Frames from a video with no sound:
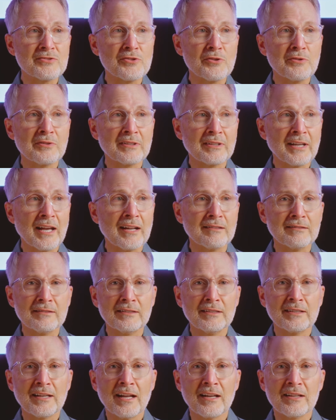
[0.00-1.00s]
so you can
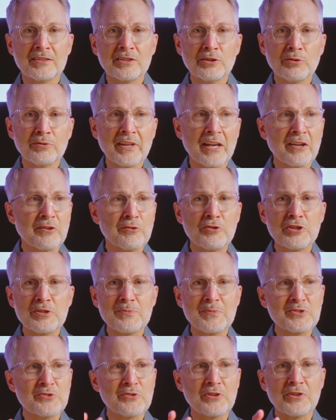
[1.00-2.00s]
kind of deal with that
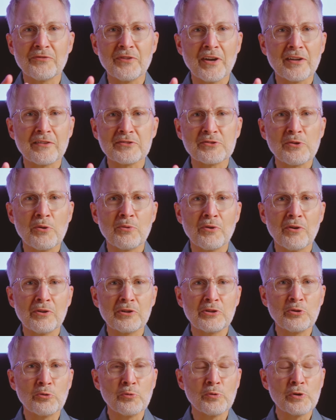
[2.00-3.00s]
Christmas tree effect that's going on
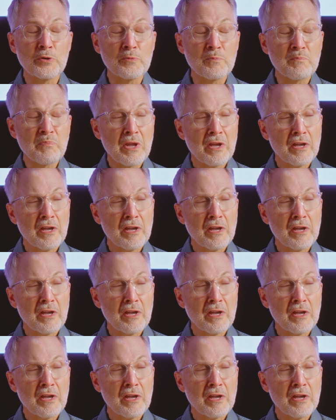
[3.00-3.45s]
in your room.